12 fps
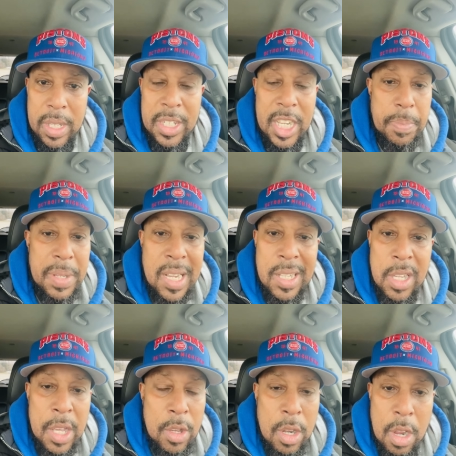Just because
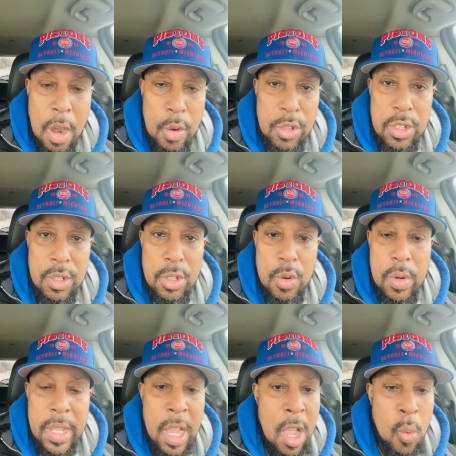other occultists are
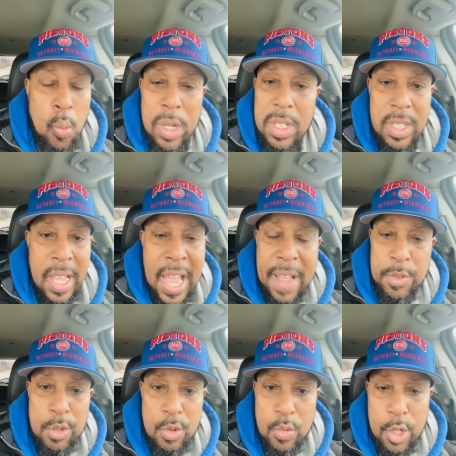doing it, what does that have to
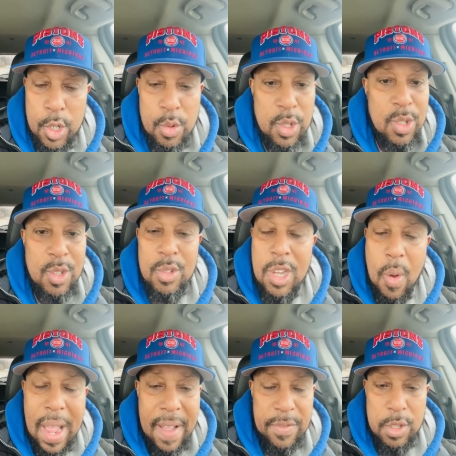do with you? So you don't
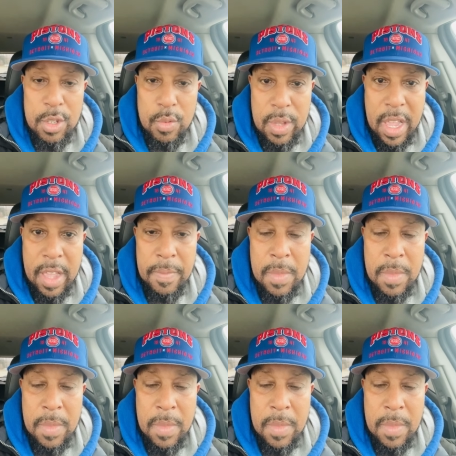have to do that.